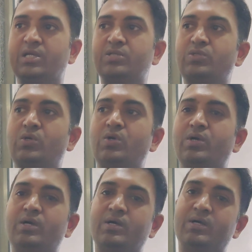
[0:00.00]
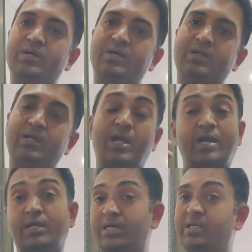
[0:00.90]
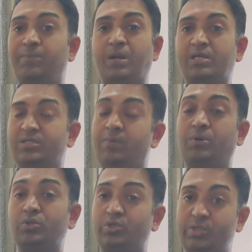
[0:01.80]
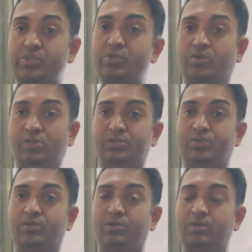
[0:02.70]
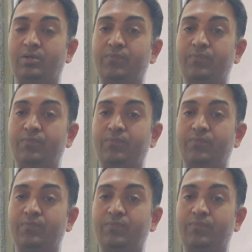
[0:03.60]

So, and it depends upon the tissue also.